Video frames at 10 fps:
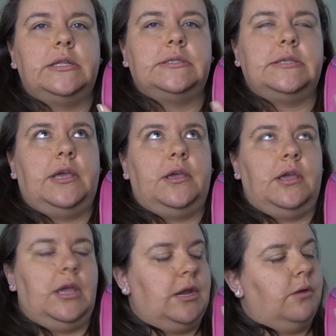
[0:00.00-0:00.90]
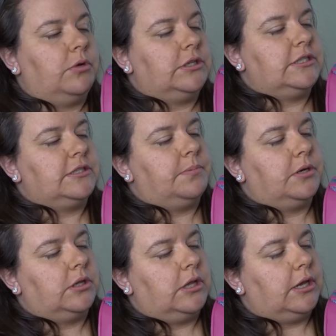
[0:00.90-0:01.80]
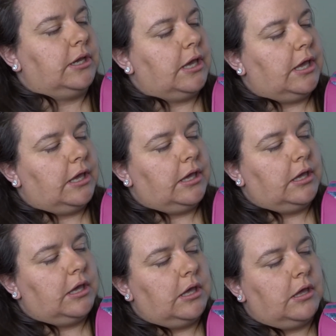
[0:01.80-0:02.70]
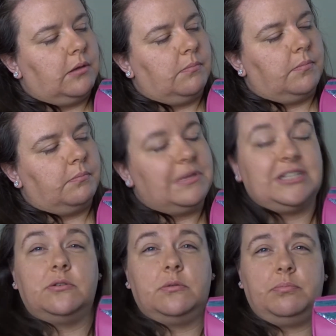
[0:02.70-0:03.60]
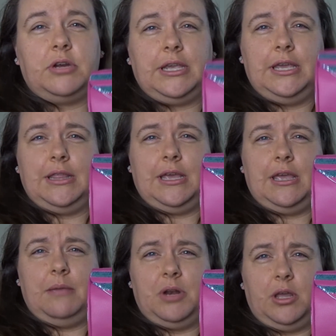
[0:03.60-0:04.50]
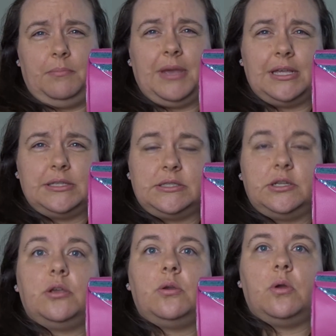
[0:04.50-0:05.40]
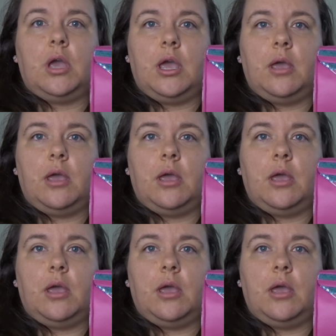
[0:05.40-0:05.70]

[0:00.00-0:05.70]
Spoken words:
So, and I wanted to put like a metal bracket that Emmeline Bags do.